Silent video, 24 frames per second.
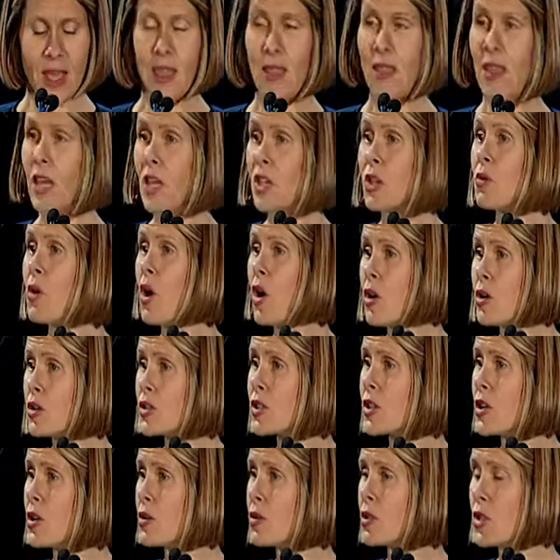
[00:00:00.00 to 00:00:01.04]
Thank you
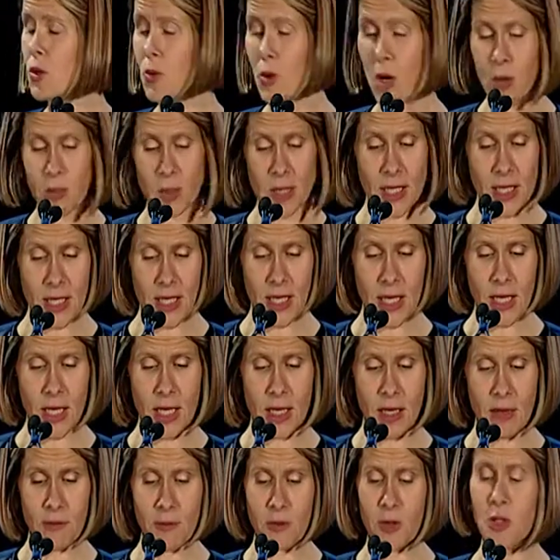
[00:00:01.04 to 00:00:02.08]
also to
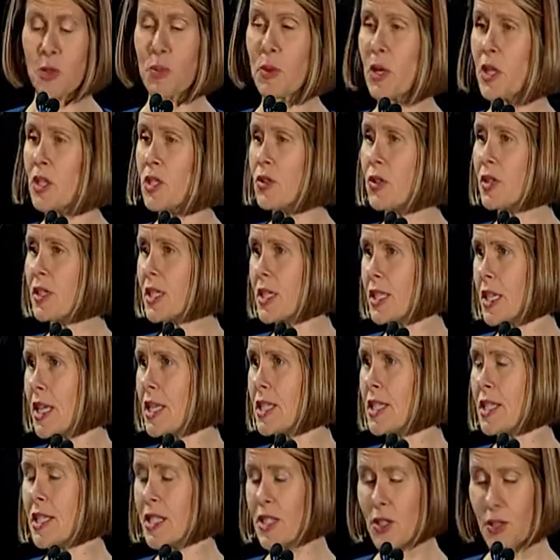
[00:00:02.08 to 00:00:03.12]
RBC for sponsoring
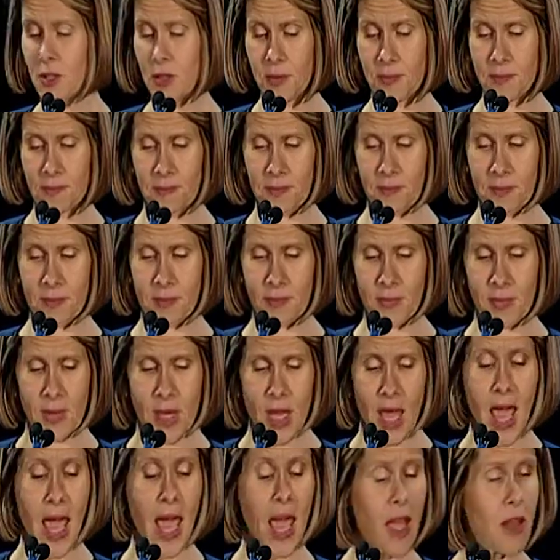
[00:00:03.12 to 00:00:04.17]
tonight's dinner
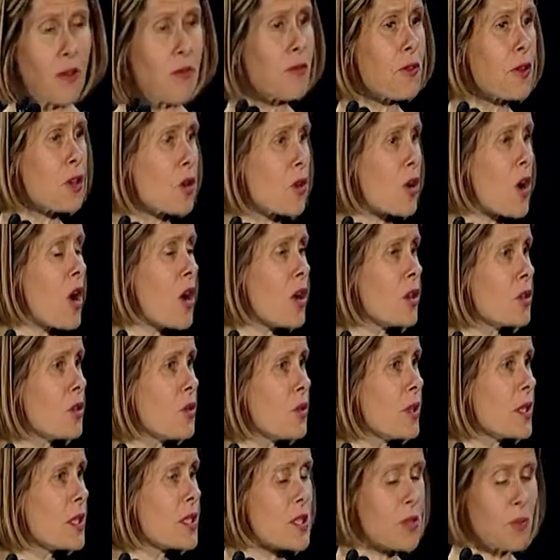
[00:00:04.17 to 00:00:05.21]
and for your
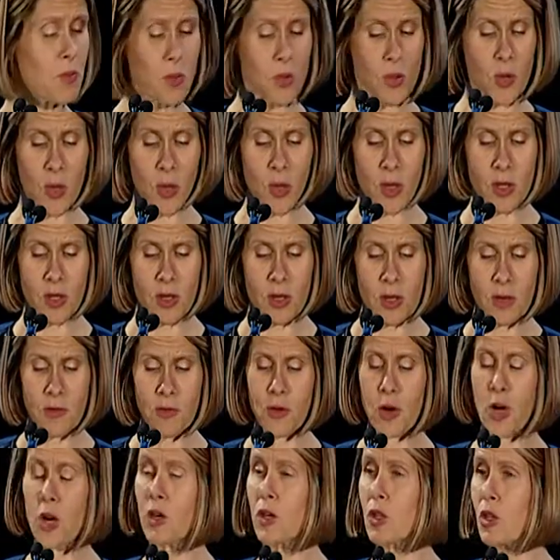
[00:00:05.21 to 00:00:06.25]
ongoing support
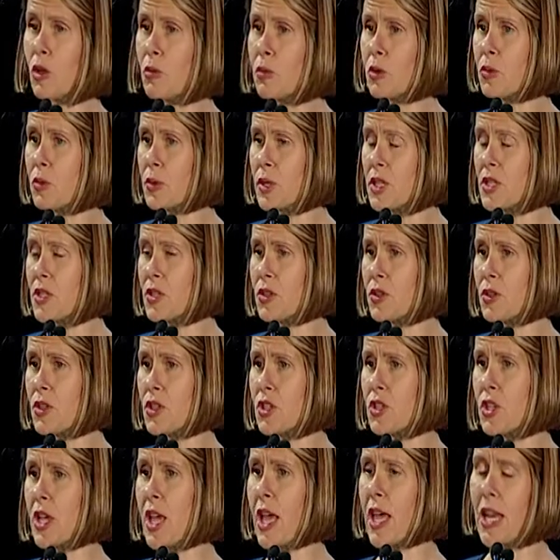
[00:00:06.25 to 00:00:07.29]
for our global
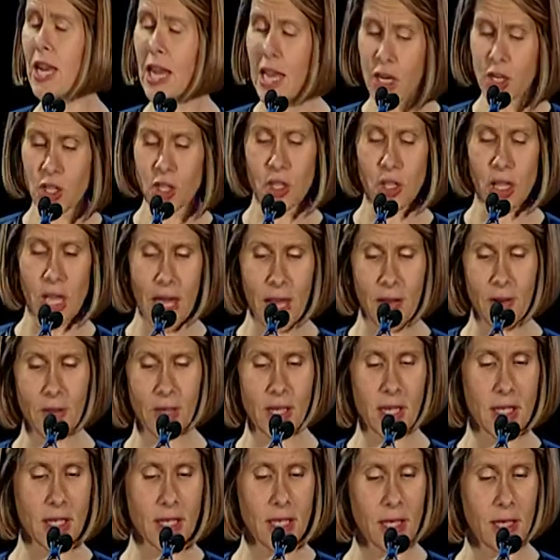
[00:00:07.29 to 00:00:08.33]
research and national
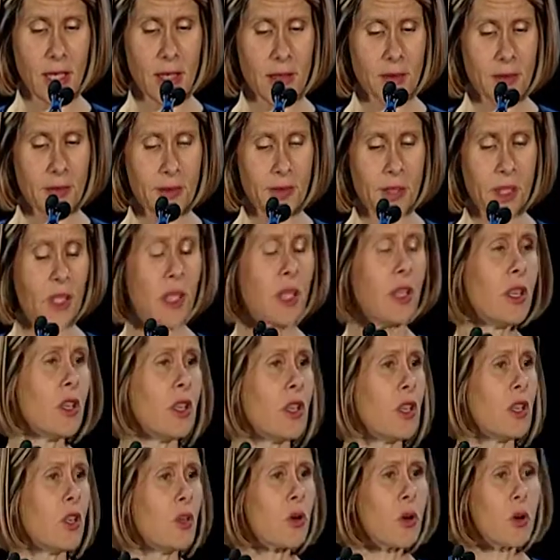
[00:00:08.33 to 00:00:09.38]
advocacy.
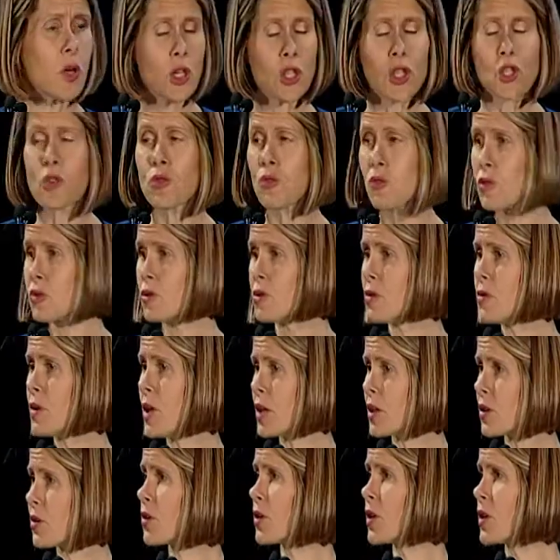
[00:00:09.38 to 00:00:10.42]
You are a true
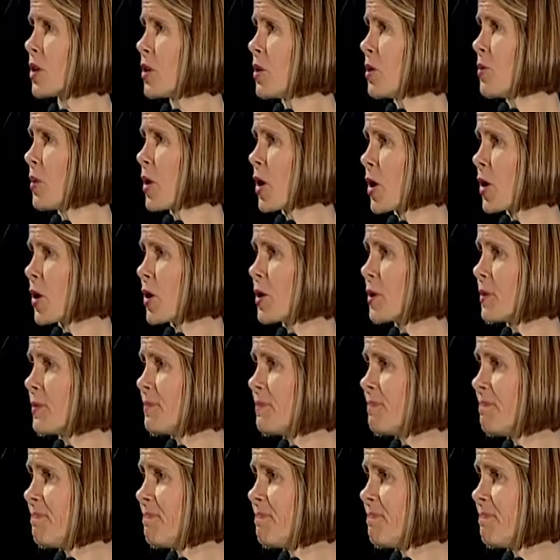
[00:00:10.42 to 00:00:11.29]
and critical partner.